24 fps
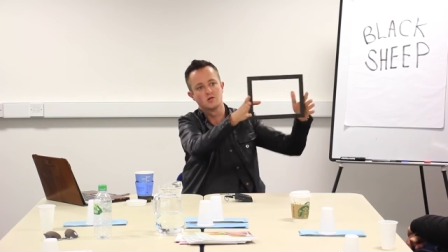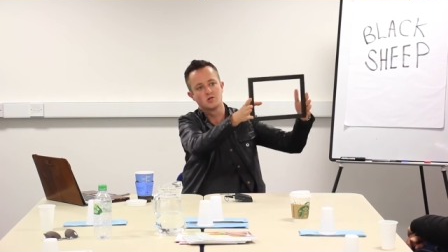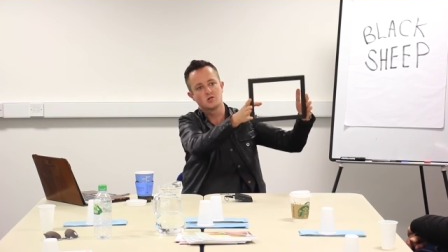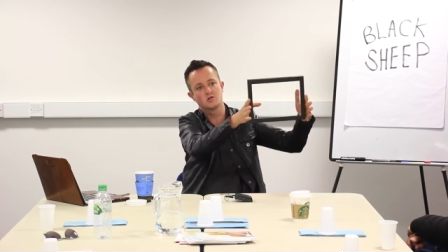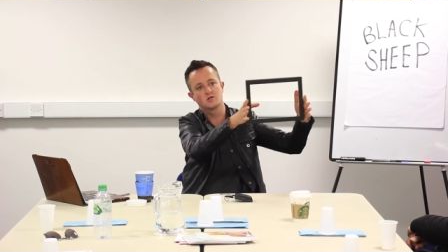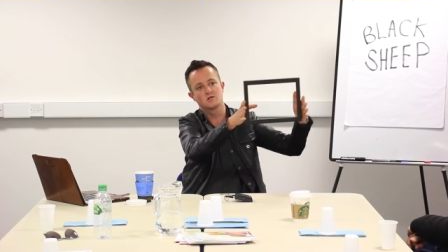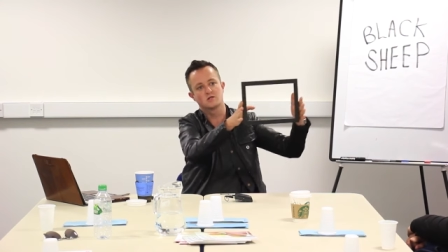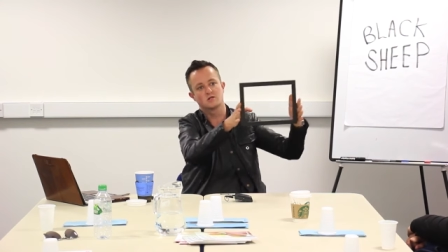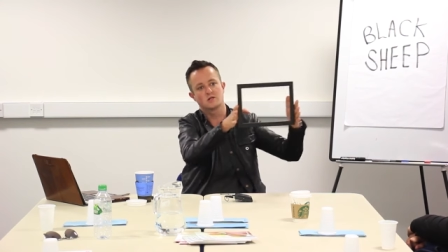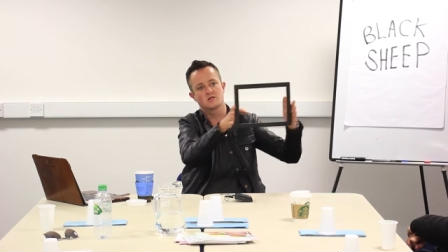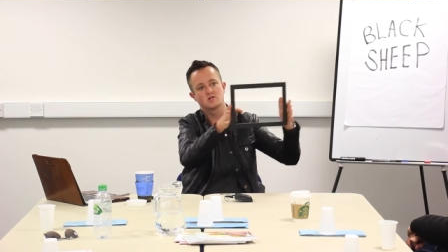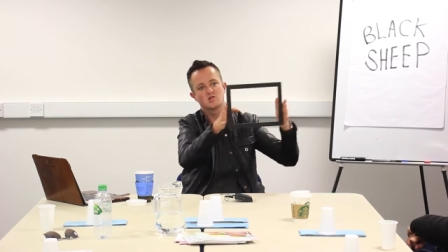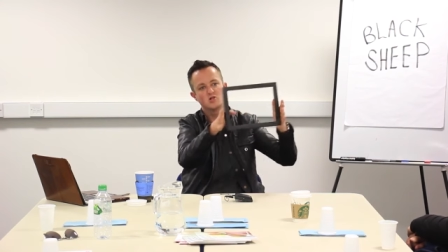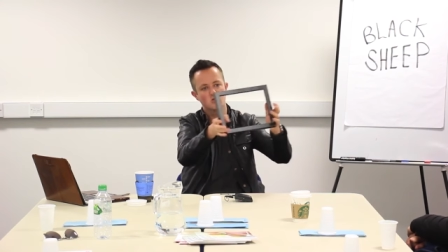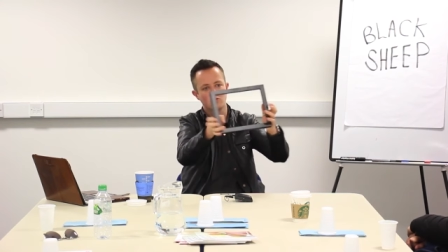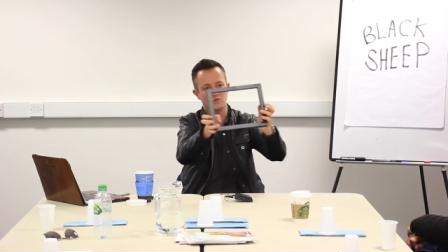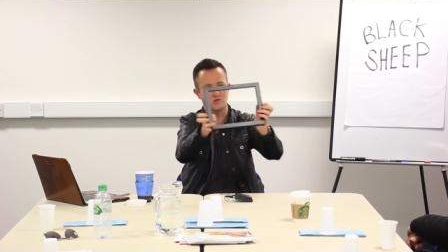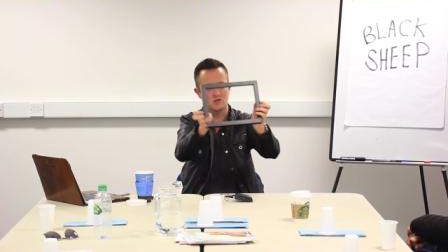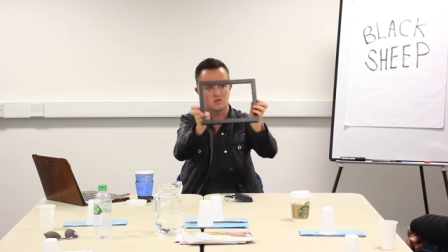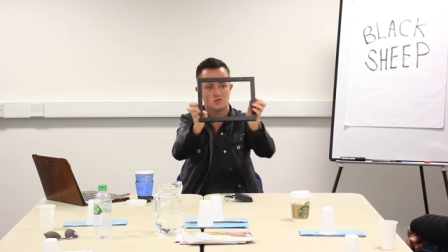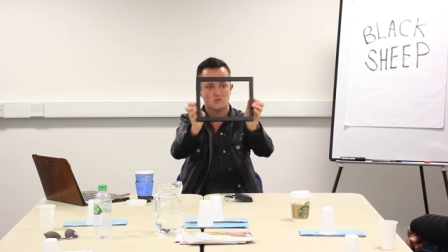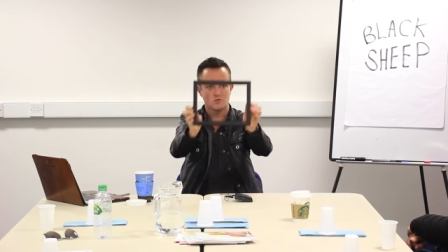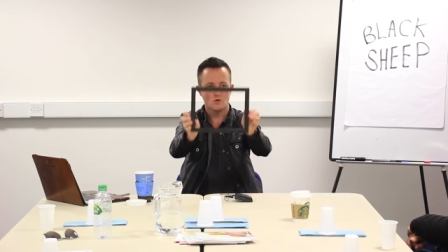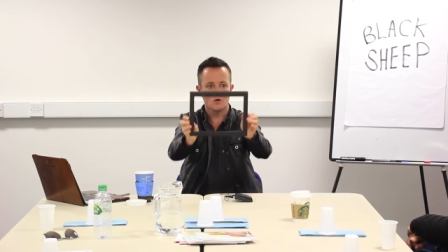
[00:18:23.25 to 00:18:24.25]
She says,
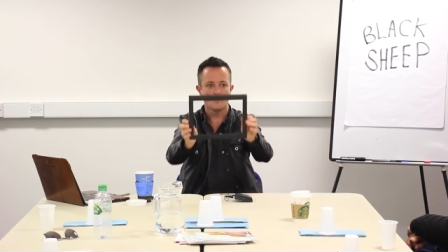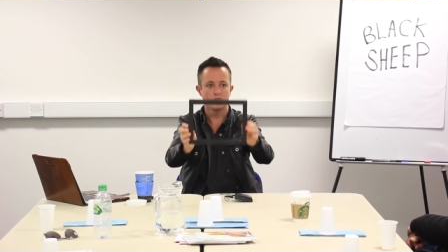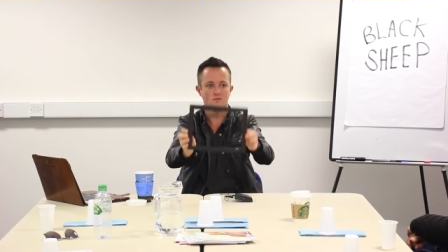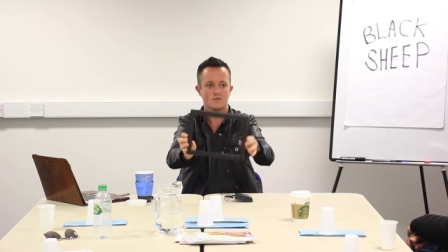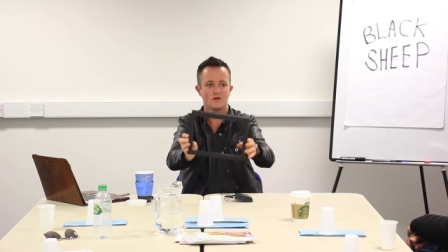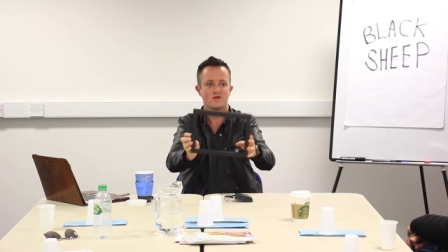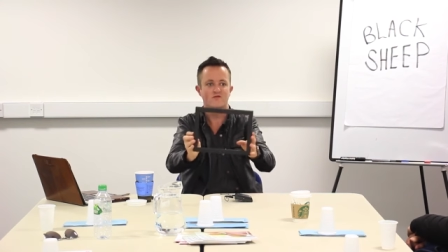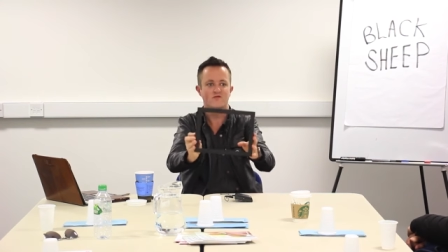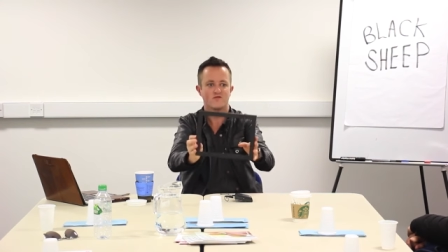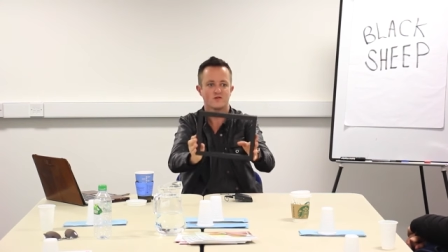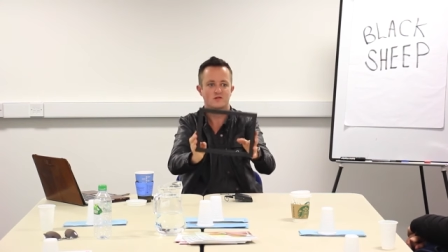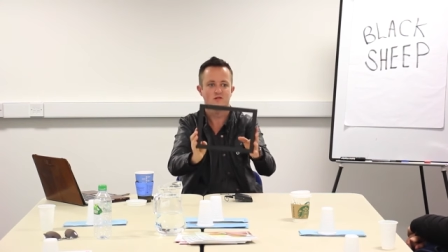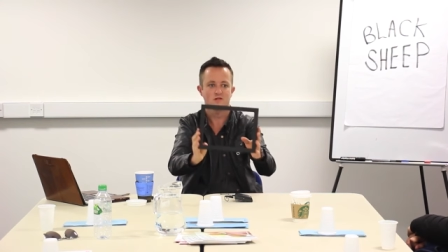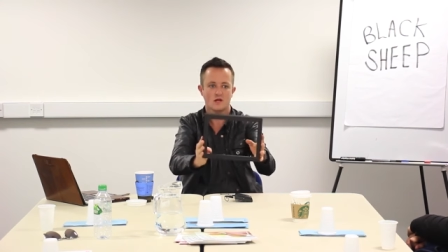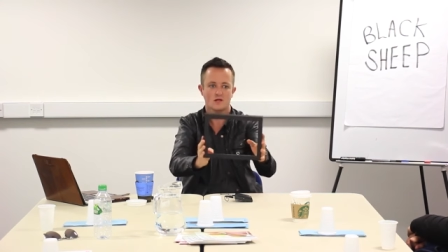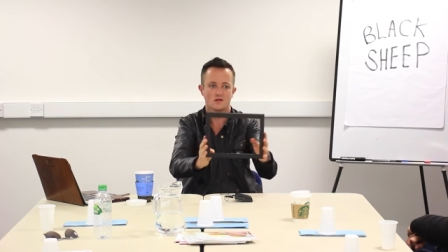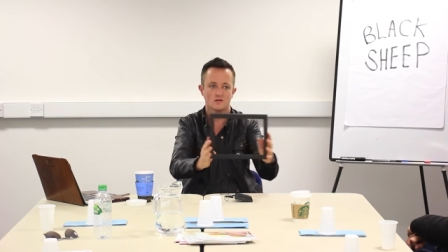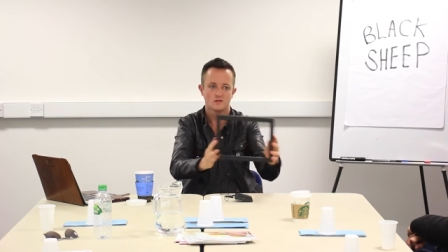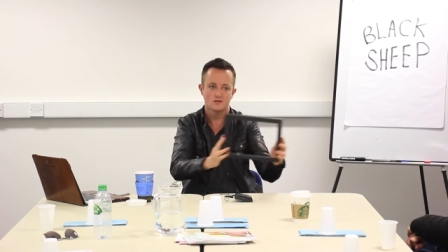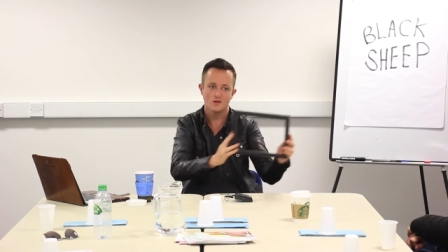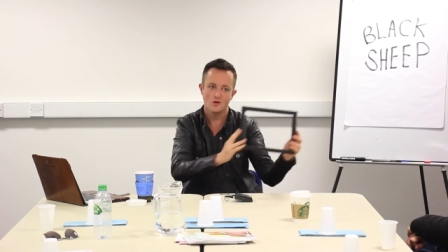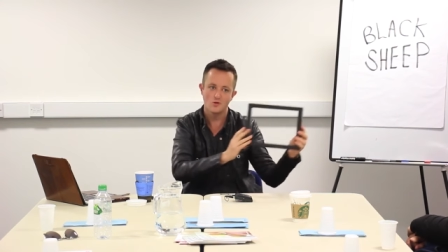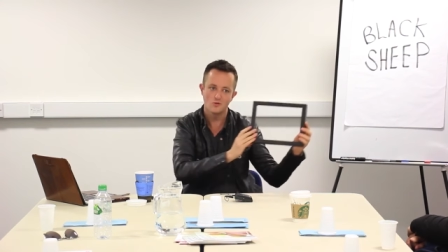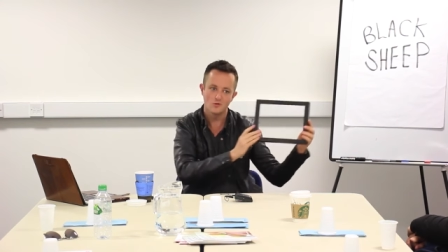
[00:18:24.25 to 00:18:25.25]
You just want me for
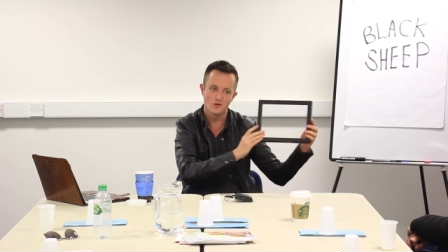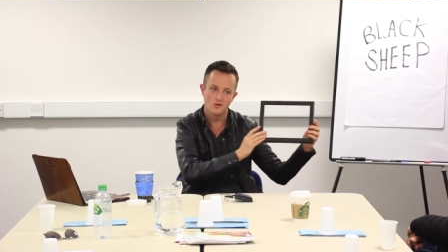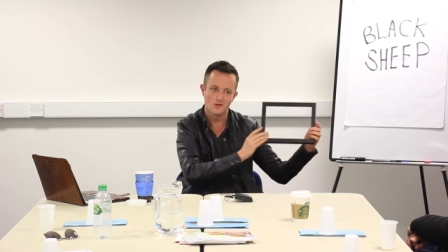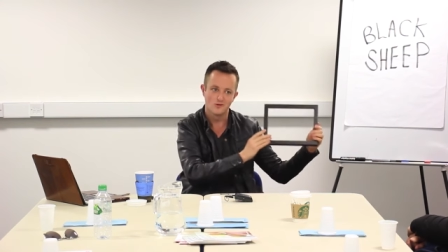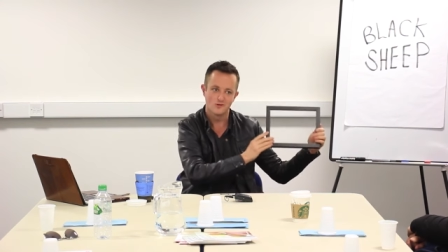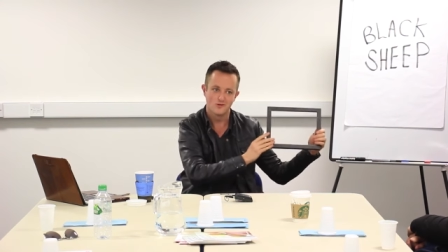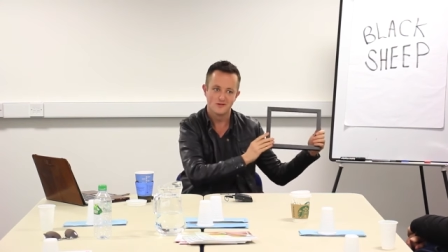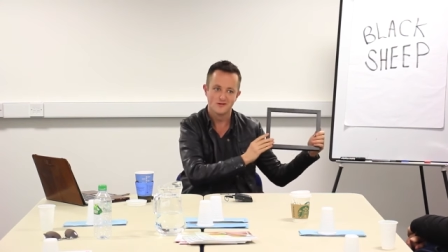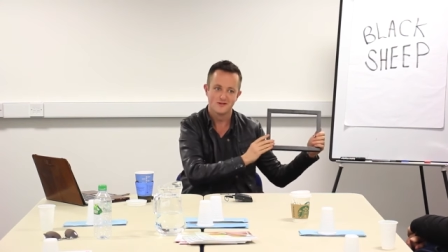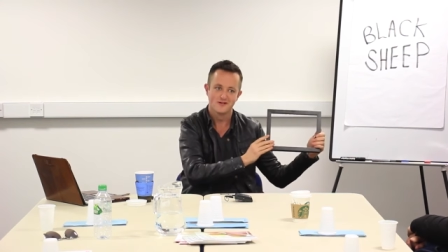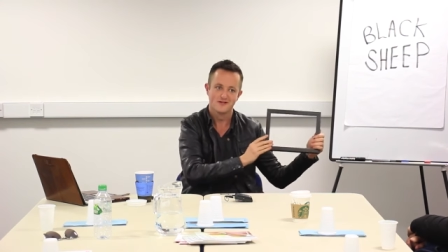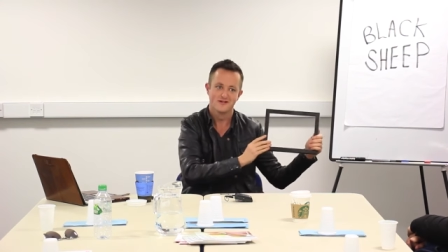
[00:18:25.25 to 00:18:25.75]
sex, don't you?